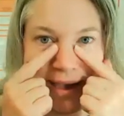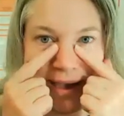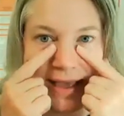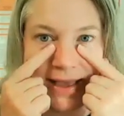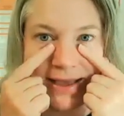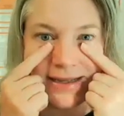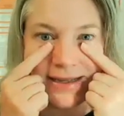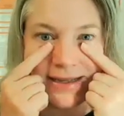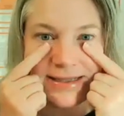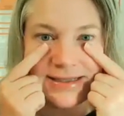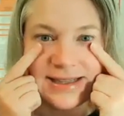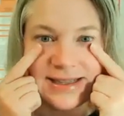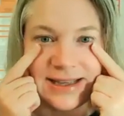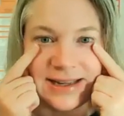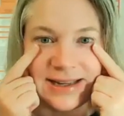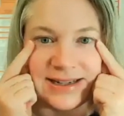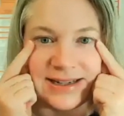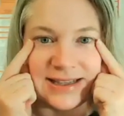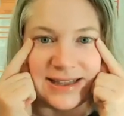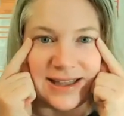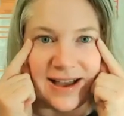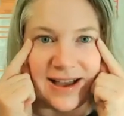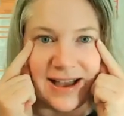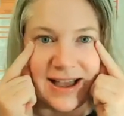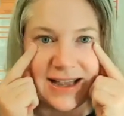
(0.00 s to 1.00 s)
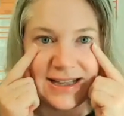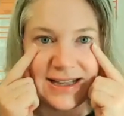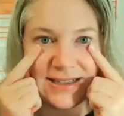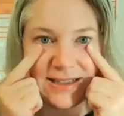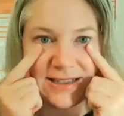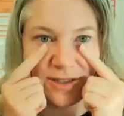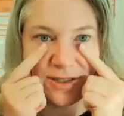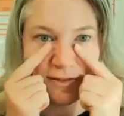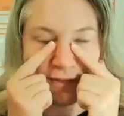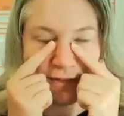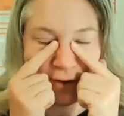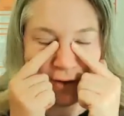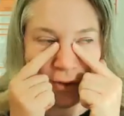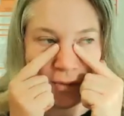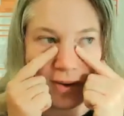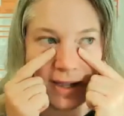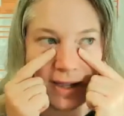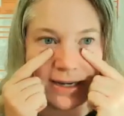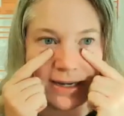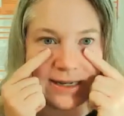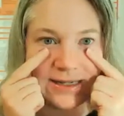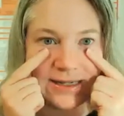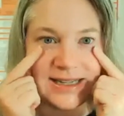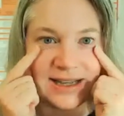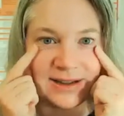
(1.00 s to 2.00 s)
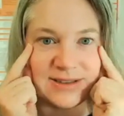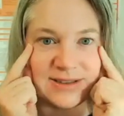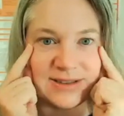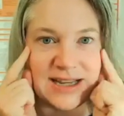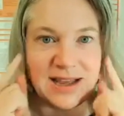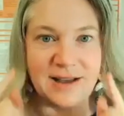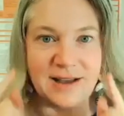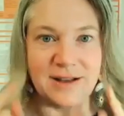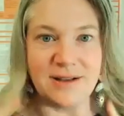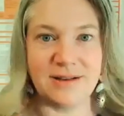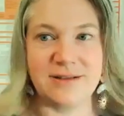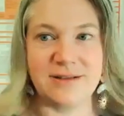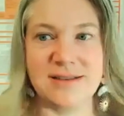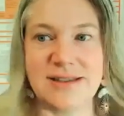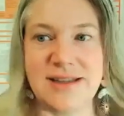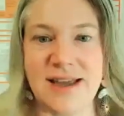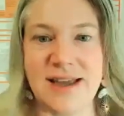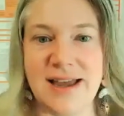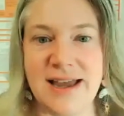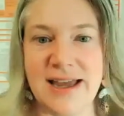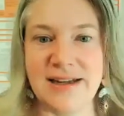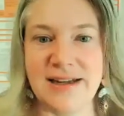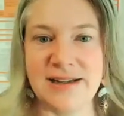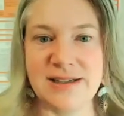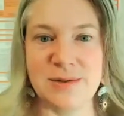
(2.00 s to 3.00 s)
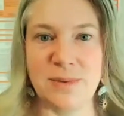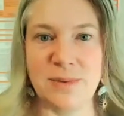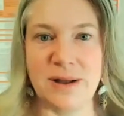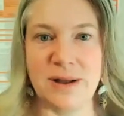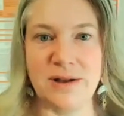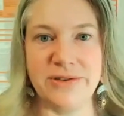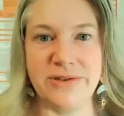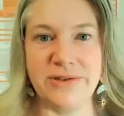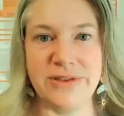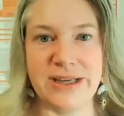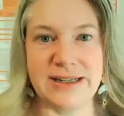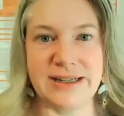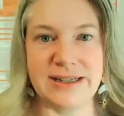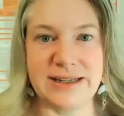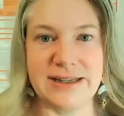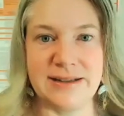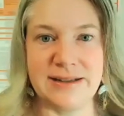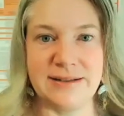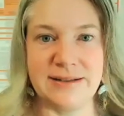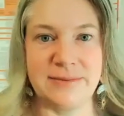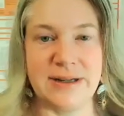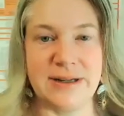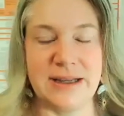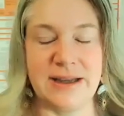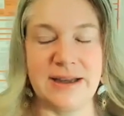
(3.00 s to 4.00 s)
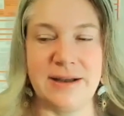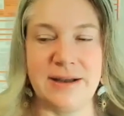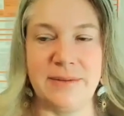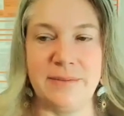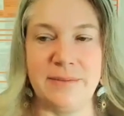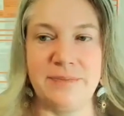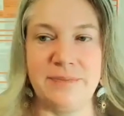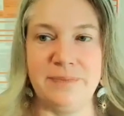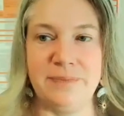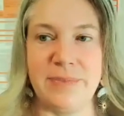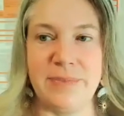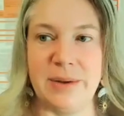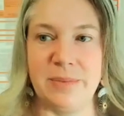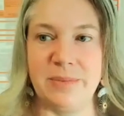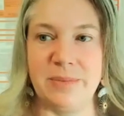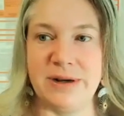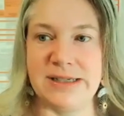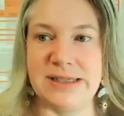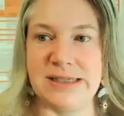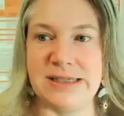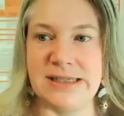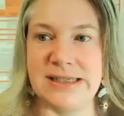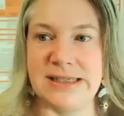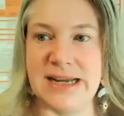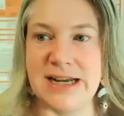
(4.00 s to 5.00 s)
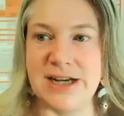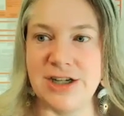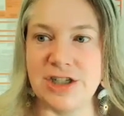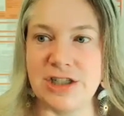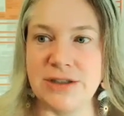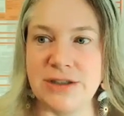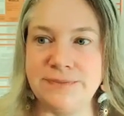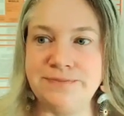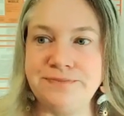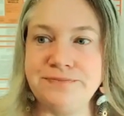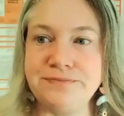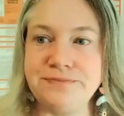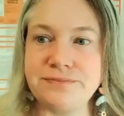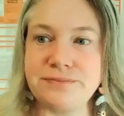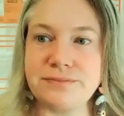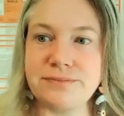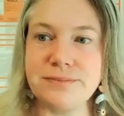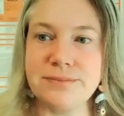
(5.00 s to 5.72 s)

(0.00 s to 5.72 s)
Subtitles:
bags under the eyes is often quite a telltale sign as well. That can be a presentation.